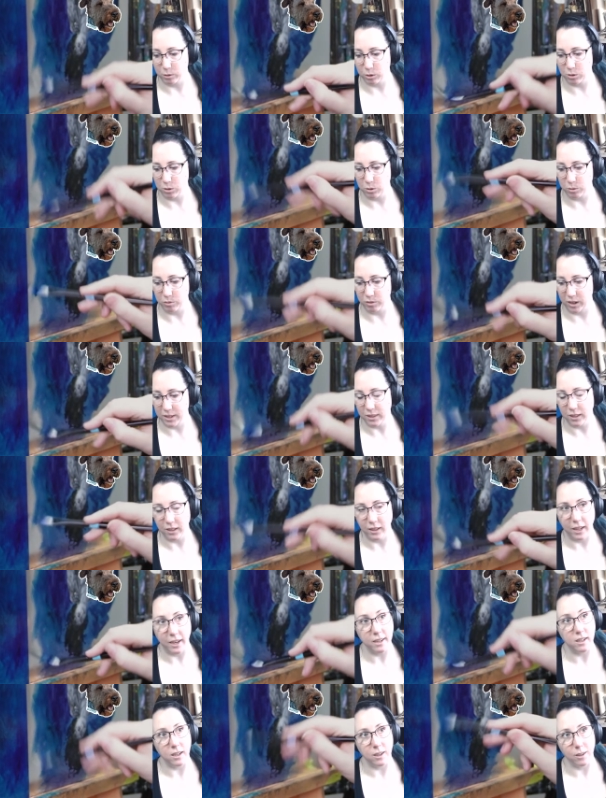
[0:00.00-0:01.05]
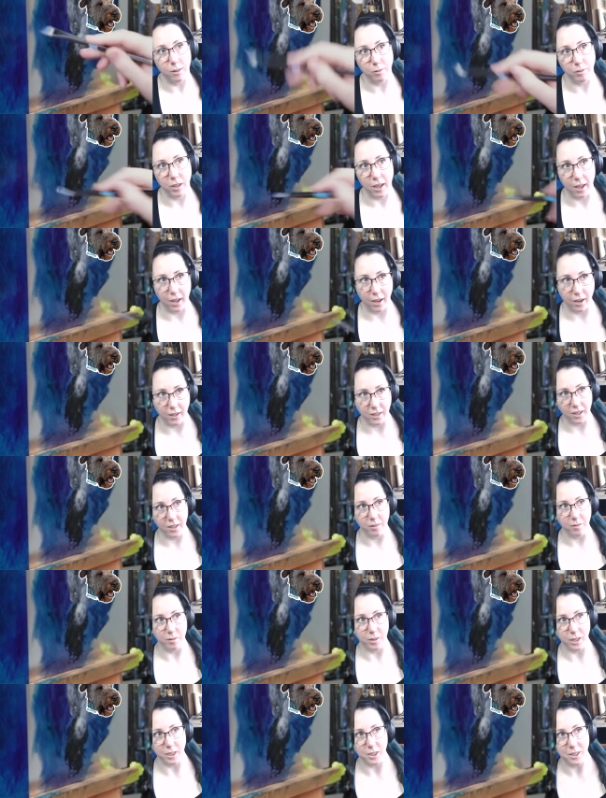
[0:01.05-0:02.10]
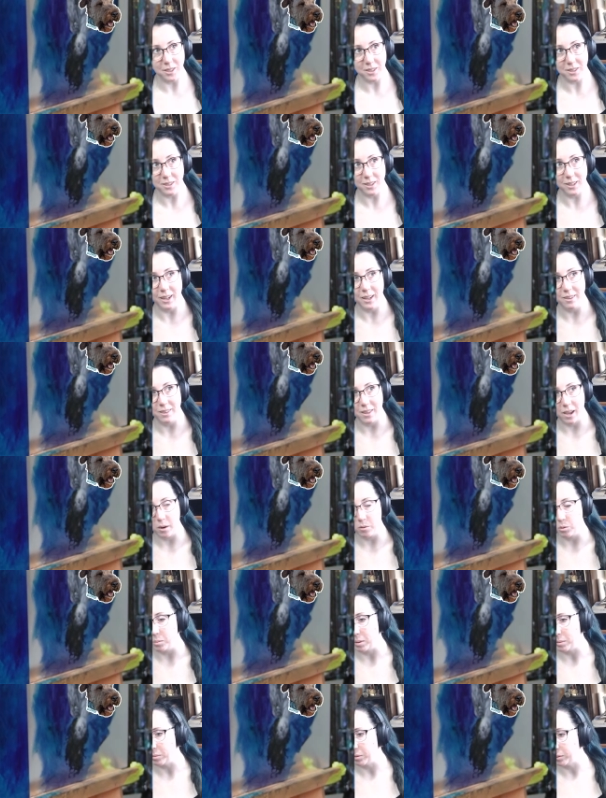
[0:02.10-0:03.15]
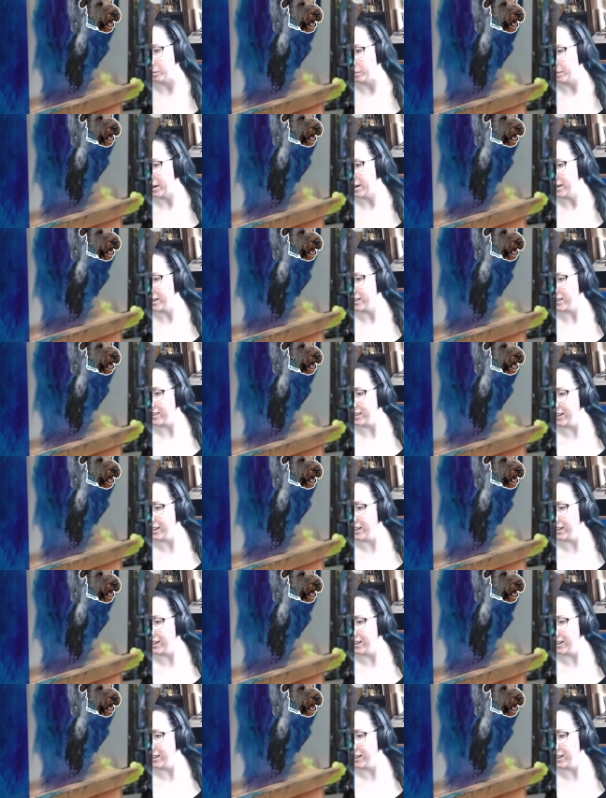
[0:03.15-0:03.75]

to find the lady of the hay and veggies, and that would be problematic.